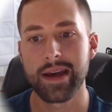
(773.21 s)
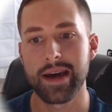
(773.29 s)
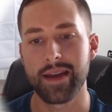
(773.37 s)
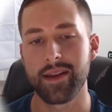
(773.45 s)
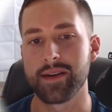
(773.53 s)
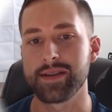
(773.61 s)

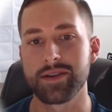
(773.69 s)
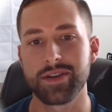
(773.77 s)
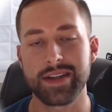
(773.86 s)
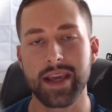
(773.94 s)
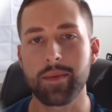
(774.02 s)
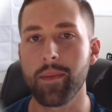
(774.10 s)
And then also
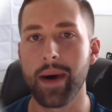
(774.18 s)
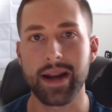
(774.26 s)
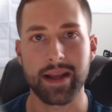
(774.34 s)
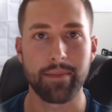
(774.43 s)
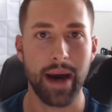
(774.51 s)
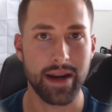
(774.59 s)
just keep in
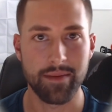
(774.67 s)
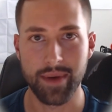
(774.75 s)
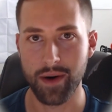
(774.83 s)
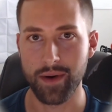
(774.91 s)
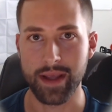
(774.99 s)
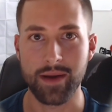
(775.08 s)
mind
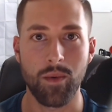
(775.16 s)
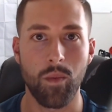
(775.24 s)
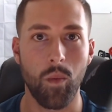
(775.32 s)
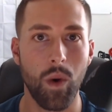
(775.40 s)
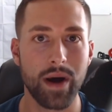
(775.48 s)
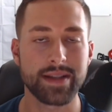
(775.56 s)
compatibility.
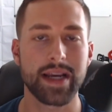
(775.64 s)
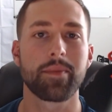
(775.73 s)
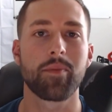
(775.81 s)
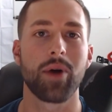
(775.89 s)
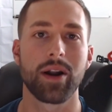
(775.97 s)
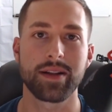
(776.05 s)
What type
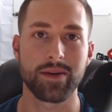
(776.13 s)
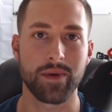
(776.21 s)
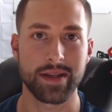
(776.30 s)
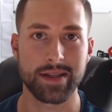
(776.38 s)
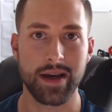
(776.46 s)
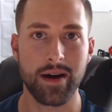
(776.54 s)
of product do you
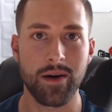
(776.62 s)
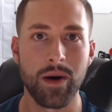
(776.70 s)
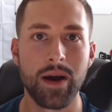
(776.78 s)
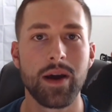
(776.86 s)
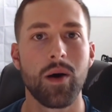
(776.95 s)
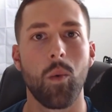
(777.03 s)
want to sell?
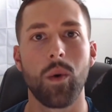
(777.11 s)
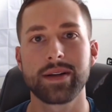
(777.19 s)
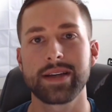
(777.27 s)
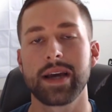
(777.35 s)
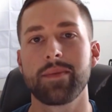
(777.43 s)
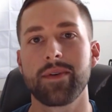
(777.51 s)
What
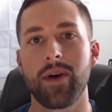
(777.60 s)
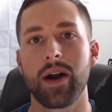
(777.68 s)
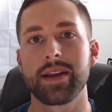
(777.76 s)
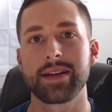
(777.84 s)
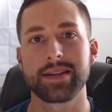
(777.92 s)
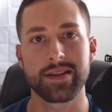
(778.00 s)
type of
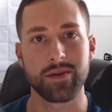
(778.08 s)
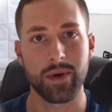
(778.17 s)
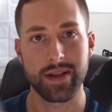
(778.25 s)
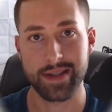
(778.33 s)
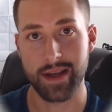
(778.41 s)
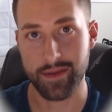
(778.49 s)
audience do you
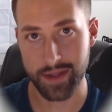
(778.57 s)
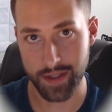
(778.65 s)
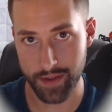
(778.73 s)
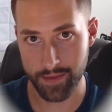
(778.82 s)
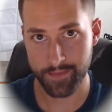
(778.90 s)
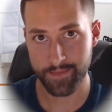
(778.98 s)
want to sell to?